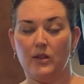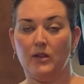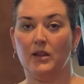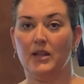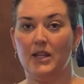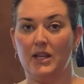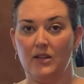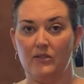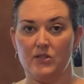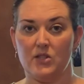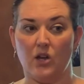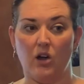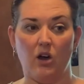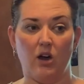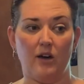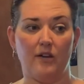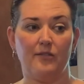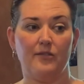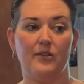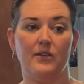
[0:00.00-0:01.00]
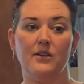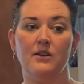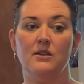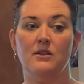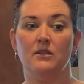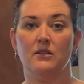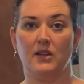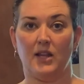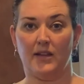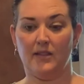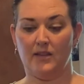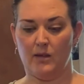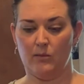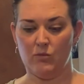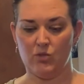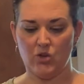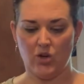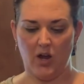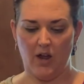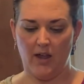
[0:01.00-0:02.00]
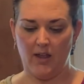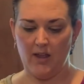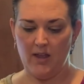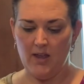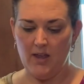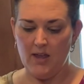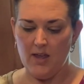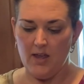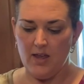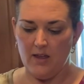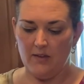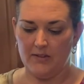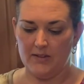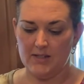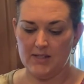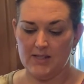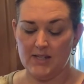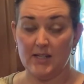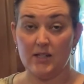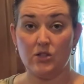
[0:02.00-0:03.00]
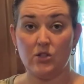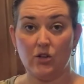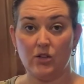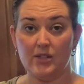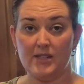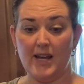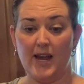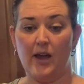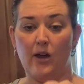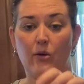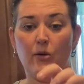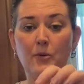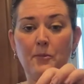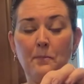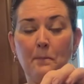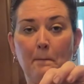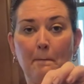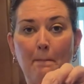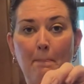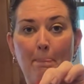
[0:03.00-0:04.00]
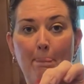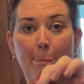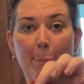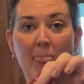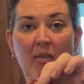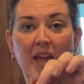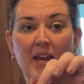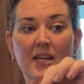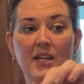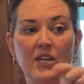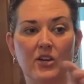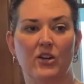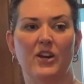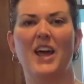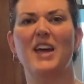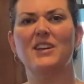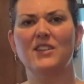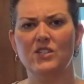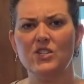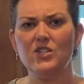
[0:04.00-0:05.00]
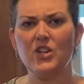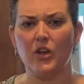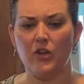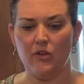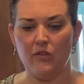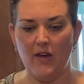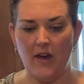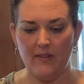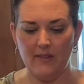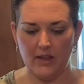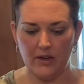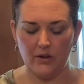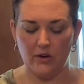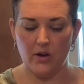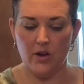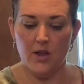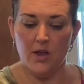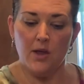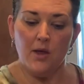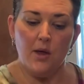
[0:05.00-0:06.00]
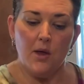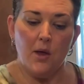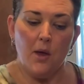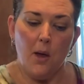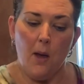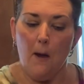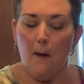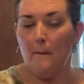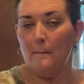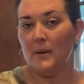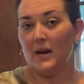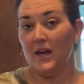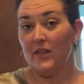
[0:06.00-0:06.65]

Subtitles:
leaves off, let them dry, and the seeds are down in here, and I can show you that later. But I